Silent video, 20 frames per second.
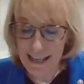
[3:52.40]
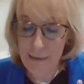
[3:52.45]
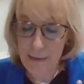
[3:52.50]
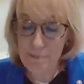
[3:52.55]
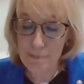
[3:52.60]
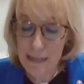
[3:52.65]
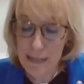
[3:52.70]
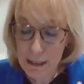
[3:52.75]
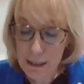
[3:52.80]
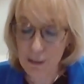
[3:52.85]
the
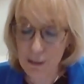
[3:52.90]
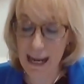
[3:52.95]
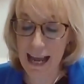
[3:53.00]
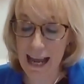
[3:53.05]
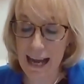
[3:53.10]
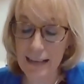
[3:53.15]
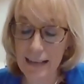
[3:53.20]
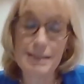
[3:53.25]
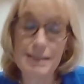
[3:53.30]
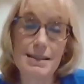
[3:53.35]
Net Metering
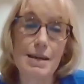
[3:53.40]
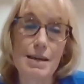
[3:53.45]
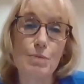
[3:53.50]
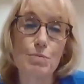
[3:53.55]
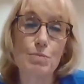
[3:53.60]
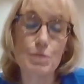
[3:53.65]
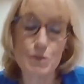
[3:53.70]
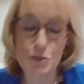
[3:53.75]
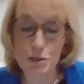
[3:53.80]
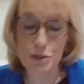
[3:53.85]
Act,
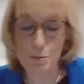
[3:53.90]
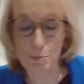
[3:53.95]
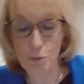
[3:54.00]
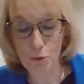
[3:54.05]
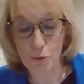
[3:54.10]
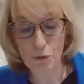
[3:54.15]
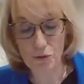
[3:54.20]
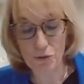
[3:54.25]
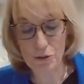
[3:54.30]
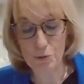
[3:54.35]
that would
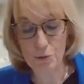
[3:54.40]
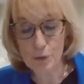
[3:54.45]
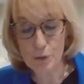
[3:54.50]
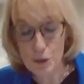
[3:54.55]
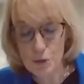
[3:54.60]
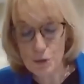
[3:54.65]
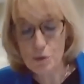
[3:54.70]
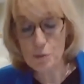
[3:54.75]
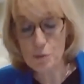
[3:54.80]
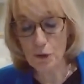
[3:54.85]
support the
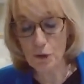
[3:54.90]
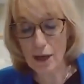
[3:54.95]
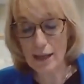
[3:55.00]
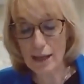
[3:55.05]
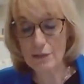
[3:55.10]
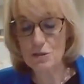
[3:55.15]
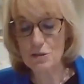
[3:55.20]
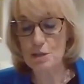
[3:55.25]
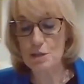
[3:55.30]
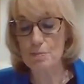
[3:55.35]
renewable
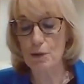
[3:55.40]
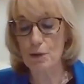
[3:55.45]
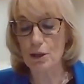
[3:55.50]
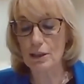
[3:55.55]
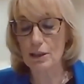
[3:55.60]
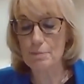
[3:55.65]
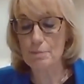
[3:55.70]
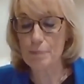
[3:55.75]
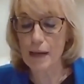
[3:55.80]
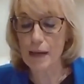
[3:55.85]
energy
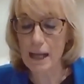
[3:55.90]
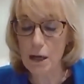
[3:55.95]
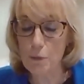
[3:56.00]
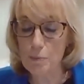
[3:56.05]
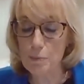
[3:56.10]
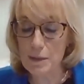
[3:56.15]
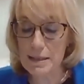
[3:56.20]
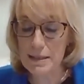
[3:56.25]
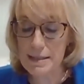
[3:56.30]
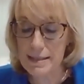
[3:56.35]
market by
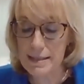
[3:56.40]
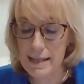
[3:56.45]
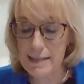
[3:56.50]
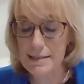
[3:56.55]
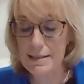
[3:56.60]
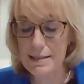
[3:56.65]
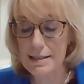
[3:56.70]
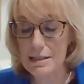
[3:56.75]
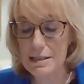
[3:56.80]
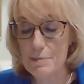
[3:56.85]
helping
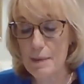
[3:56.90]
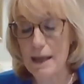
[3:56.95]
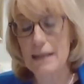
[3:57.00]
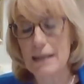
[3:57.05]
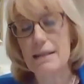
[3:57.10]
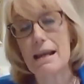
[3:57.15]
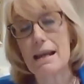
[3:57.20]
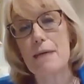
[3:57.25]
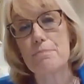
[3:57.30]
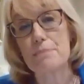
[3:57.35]
states
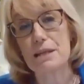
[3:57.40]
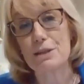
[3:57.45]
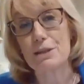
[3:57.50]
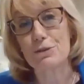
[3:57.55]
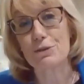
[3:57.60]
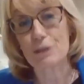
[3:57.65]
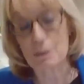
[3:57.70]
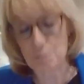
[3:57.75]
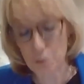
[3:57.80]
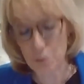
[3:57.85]
expand net
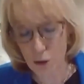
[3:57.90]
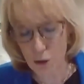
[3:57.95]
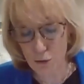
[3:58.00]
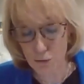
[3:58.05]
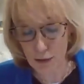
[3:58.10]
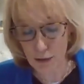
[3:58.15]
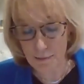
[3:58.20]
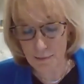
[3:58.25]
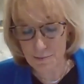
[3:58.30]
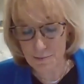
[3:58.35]
metering
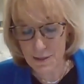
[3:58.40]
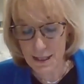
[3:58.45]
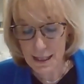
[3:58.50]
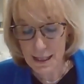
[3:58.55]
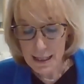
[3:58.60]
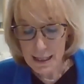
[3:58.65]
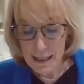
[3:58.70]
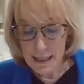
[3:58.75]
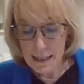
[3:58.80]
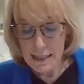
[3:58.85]
programs.
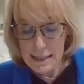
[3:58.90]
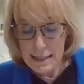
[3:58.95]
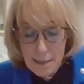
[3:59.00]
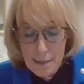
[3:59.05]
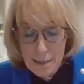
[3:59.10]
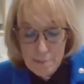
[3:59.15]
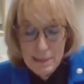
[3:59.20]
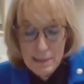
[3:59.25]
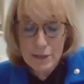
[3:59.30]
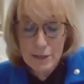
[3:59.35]

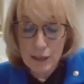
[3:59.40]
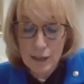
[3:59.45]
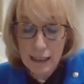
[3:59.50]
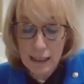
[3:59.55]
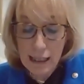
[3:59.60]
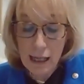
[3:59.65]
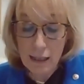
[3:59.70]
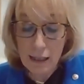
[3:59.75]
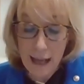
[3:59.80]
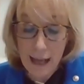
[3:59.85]
Net metering